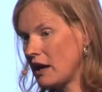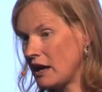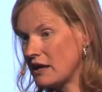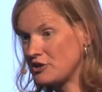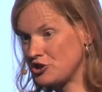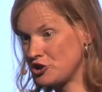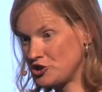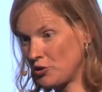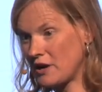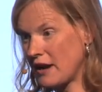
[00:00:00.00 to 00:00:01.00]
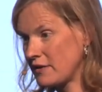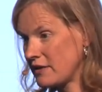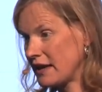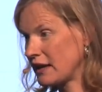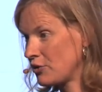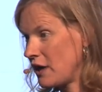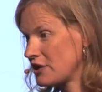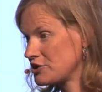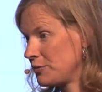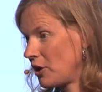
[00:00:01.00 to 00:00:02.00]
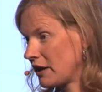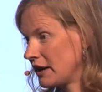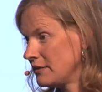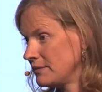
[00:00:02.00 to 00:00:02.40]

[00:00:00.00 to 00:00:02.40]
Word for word: is to short everything and crash the market.